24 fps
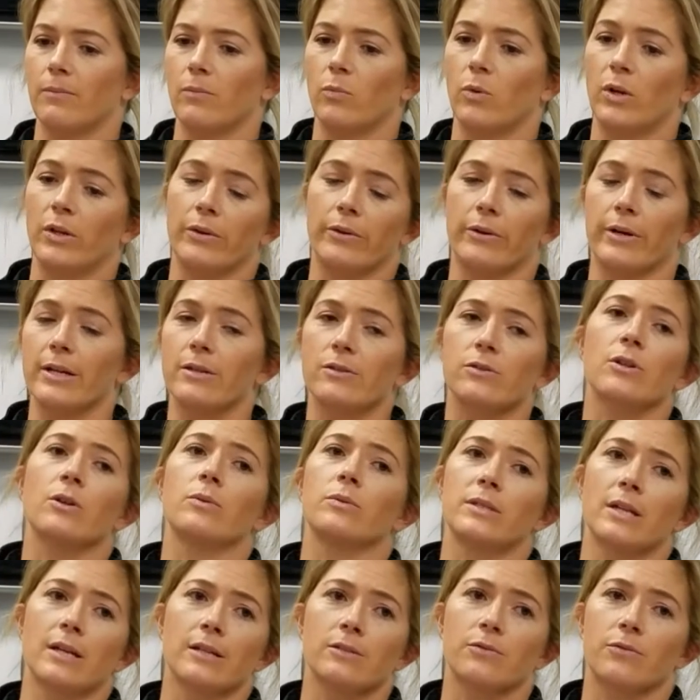Well, there is no
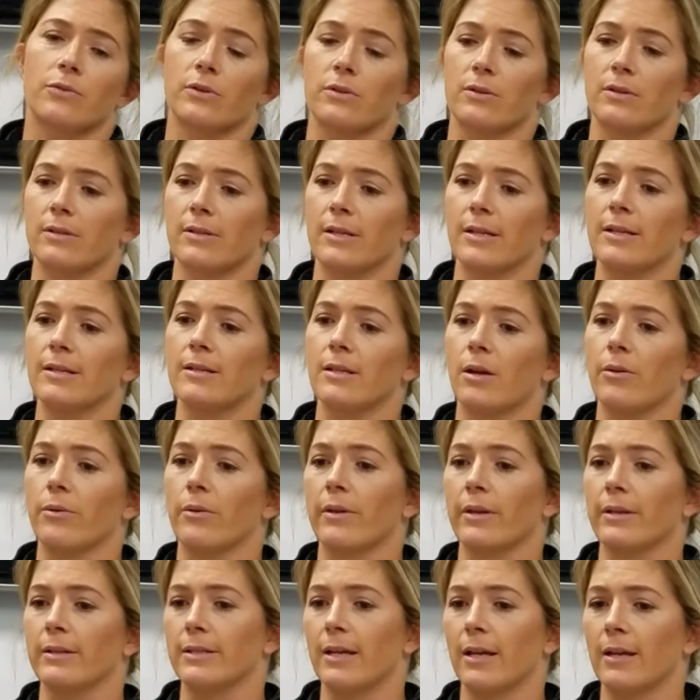test for this disease other
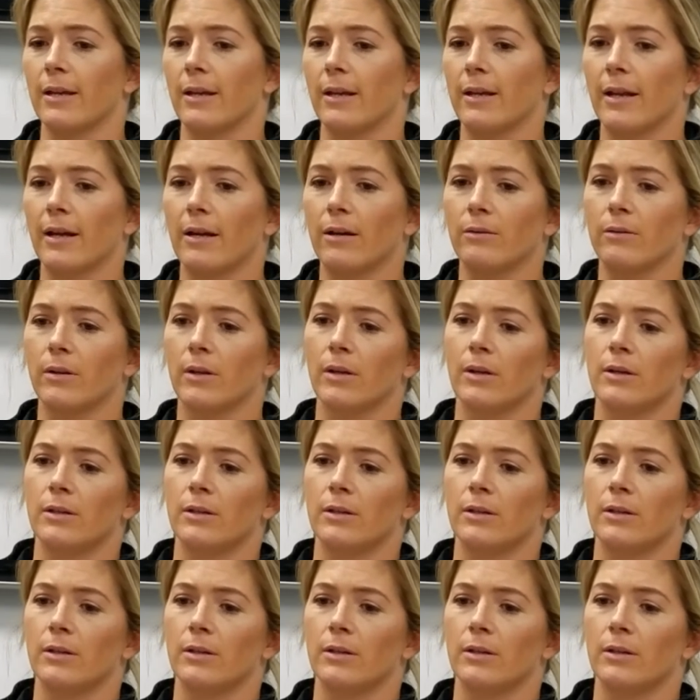than taking out